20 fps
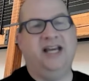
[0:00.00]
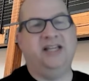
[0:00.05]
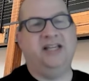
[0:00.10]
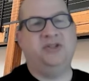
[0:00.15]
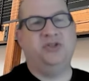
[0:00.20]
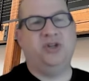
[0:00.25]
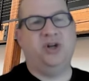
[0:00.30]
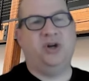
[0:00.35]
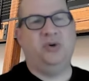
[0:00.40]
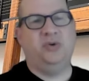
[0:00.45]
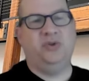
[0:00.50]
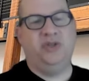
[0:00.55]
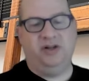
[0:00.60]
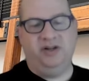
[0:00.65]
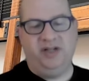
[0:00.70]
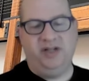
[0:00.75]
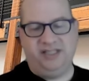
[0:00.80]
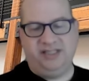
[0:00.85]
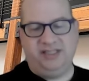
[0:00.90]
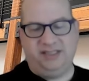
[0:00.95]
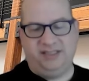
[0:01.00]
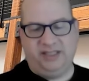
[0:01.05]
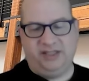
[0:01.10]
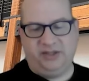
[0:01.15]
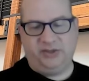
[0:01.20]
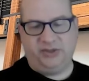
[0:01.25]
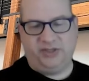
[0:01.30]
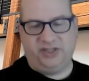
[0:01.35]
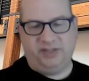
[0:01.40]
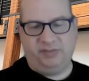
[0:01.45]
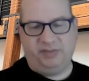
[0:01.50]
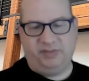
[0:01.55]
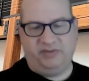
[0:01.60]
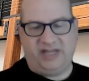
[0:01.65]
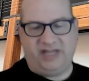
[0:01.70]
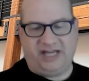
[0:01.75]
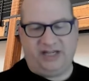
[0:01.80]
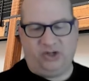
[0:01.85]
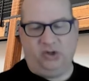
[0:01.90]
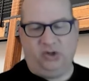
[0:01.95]
And so there is still some
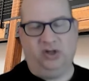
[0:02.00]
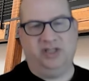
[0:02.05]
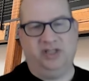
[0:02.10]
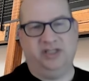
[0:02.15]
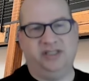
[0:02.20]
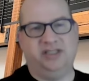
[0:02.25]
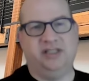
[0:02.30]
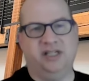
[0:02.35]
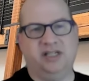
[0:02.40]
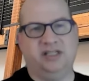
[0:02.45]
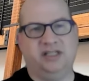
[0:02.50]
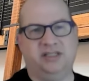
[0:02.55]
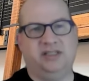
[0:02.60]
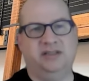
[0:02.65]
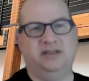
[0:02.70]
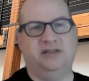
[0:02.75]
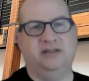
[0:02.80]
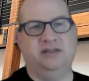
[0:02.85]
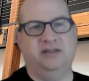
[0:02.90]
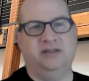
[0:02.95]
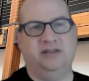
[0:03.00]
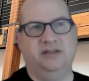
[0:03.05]
of that earnestness